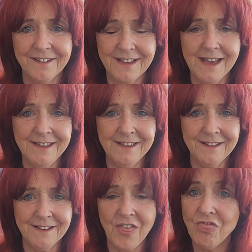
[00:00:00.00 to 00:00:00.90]
Okay?
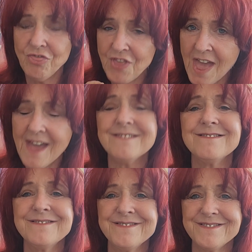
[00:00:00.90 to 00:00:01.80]

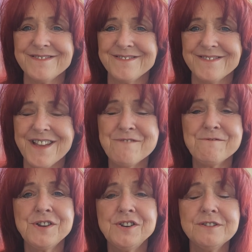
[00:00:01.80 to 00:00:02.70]
Then I
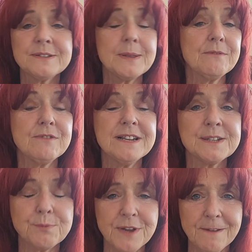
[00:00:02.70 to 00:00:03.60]
want you to do something really
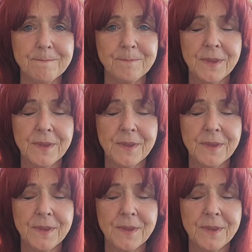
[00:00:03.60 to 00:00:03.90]
sweet.